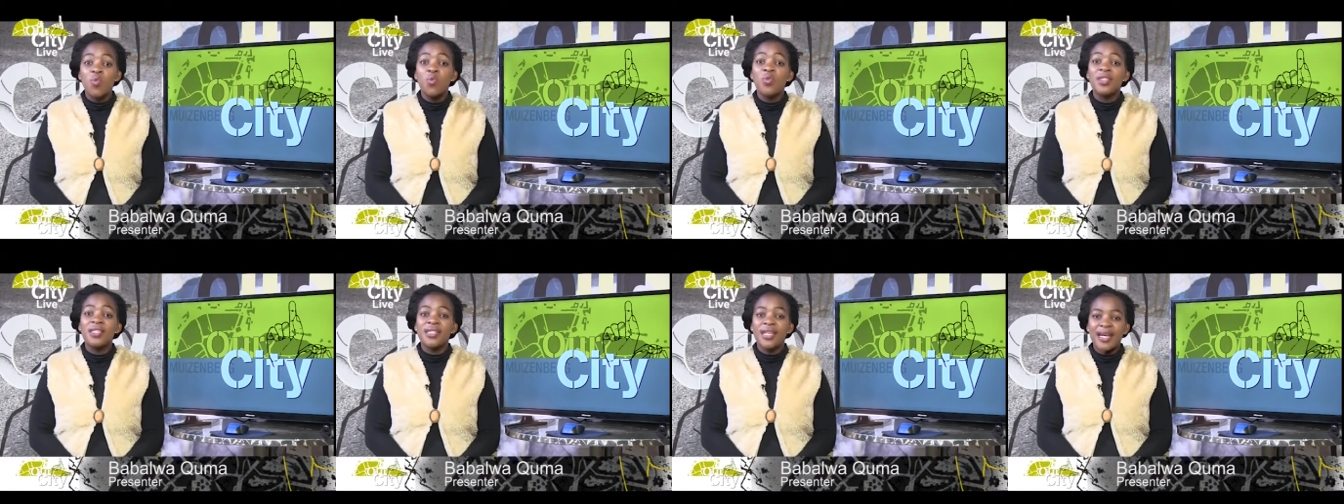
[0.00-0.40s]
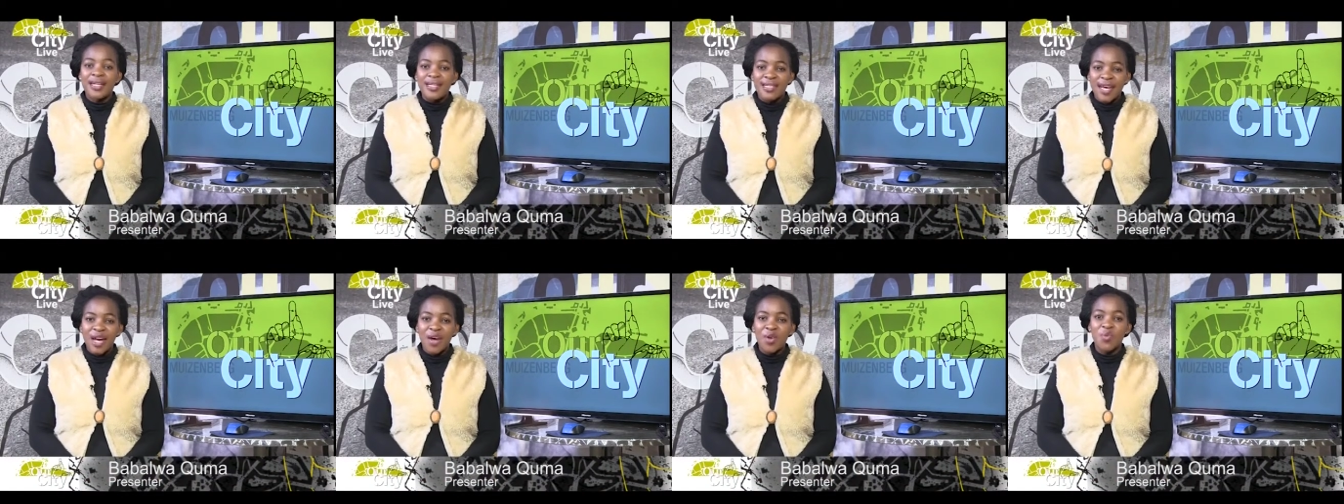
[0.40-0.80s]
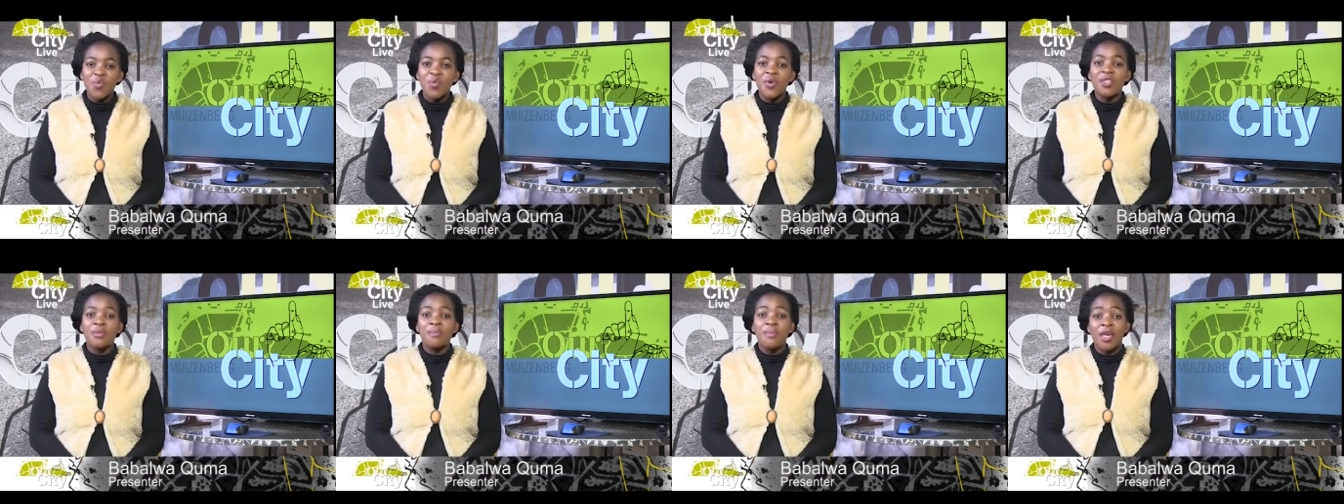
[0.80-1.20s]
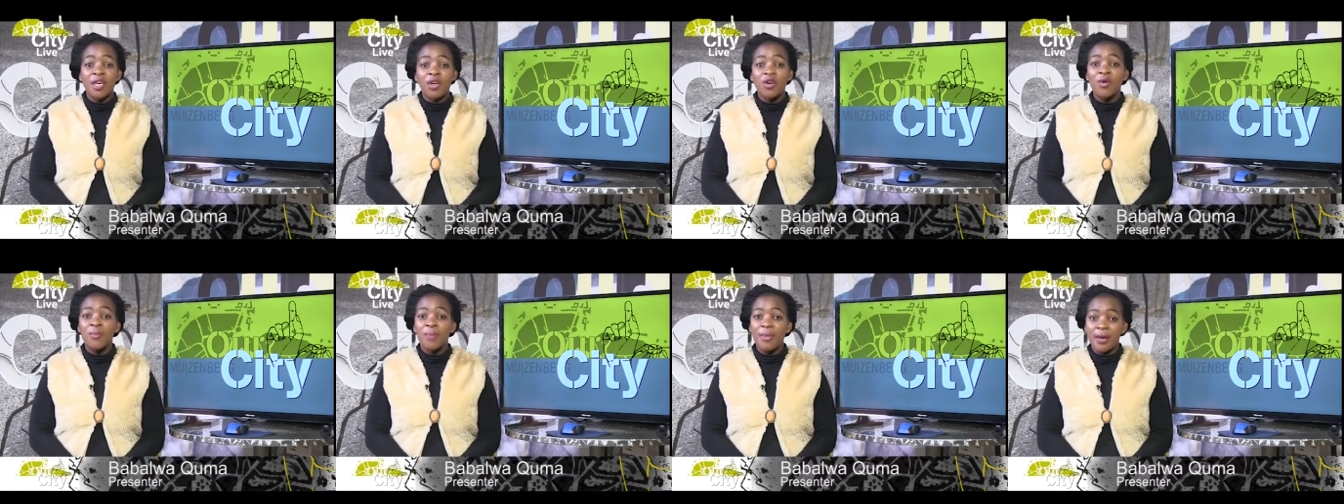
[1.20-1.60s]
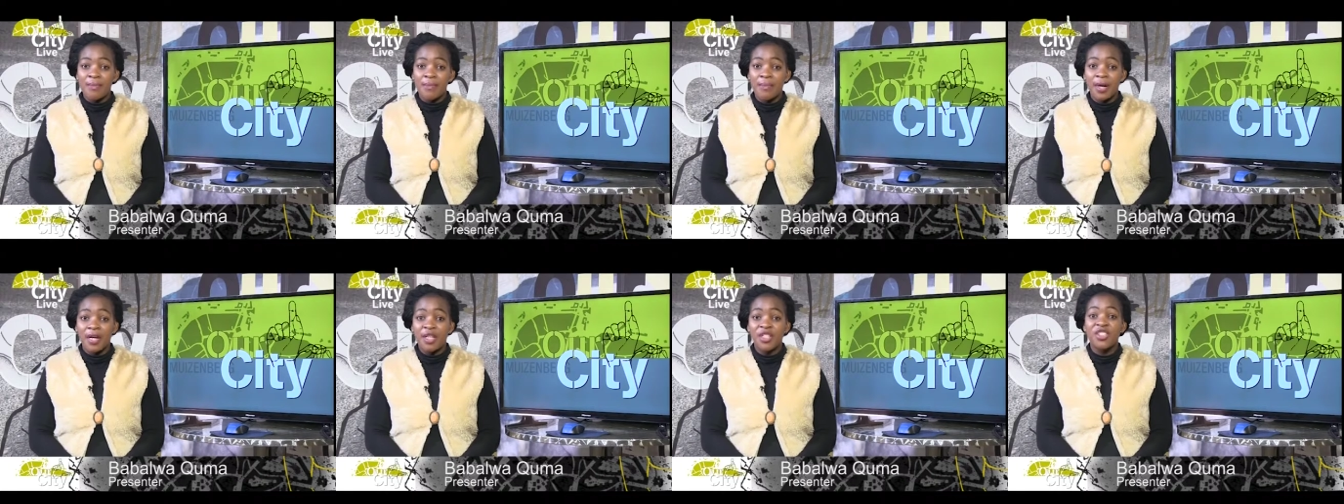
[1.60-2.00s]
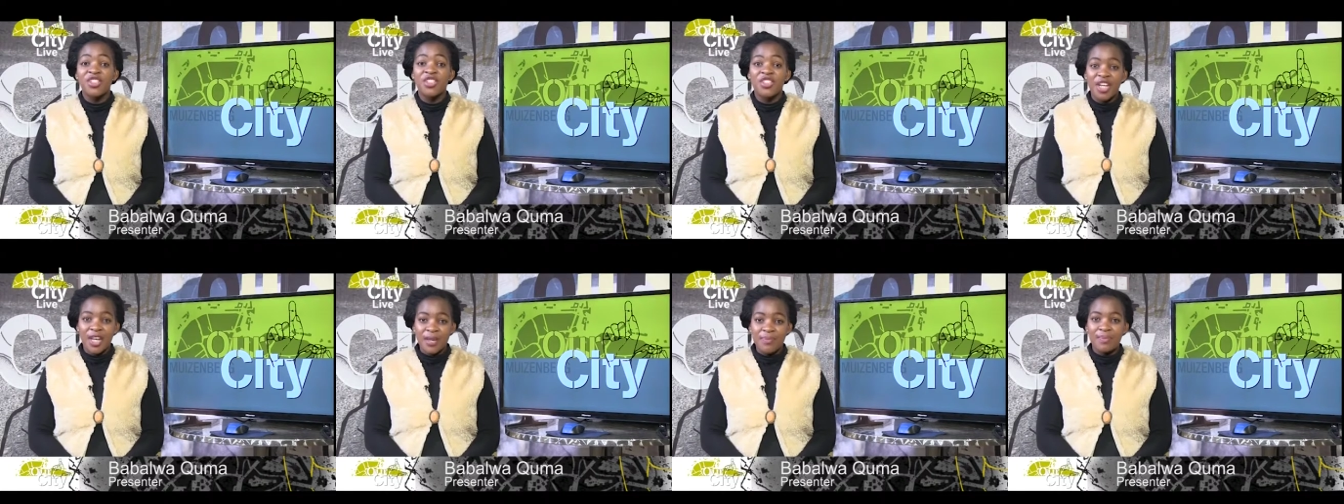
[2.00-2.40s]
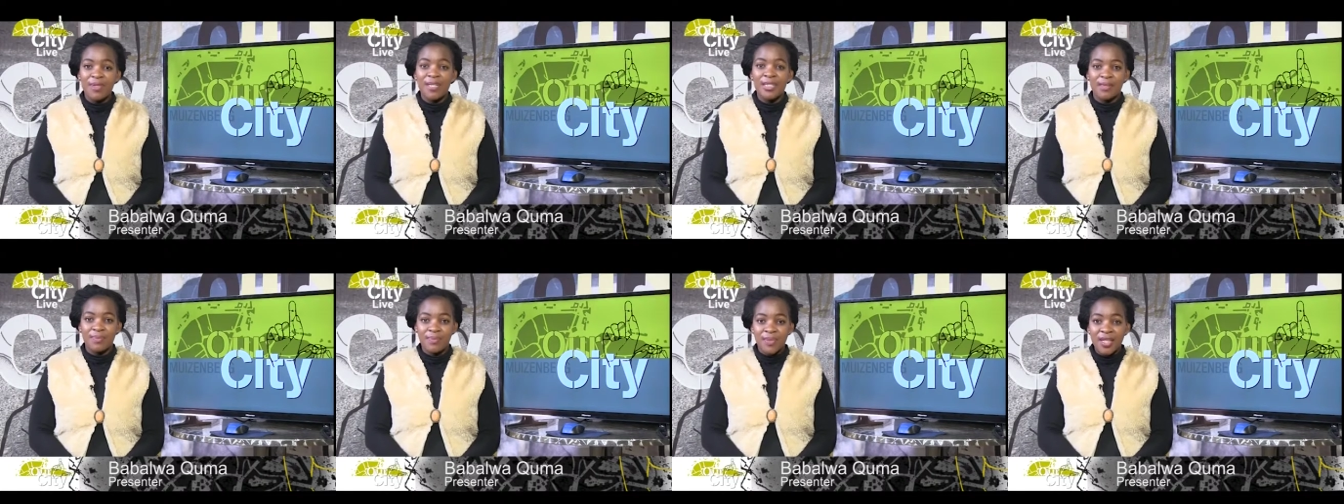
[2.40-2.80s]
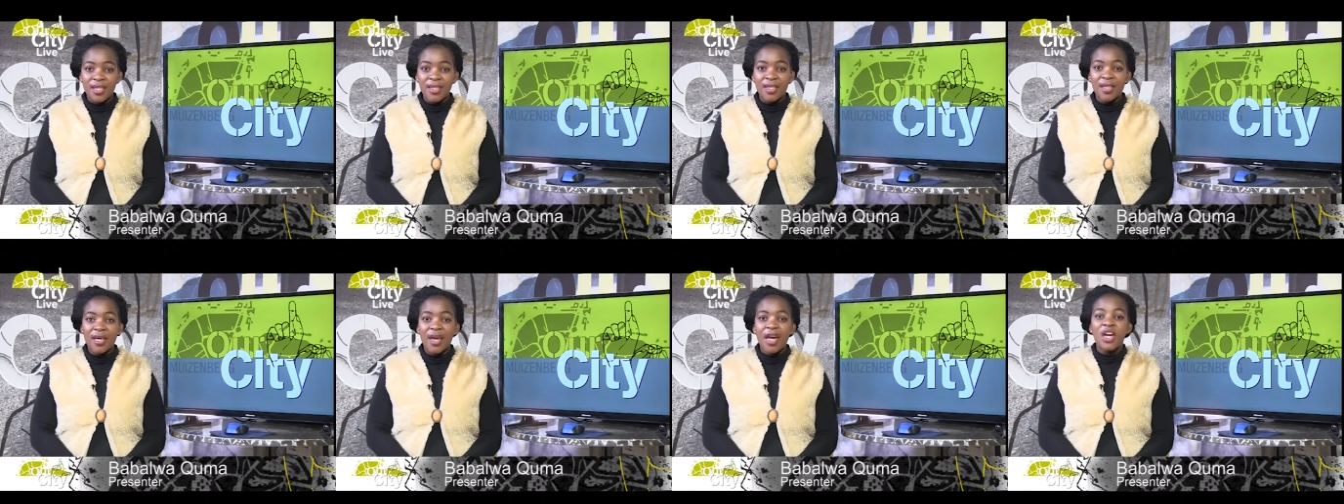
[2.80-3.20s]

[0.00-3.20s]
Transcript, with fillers: we sat down with M E C O member J P Smith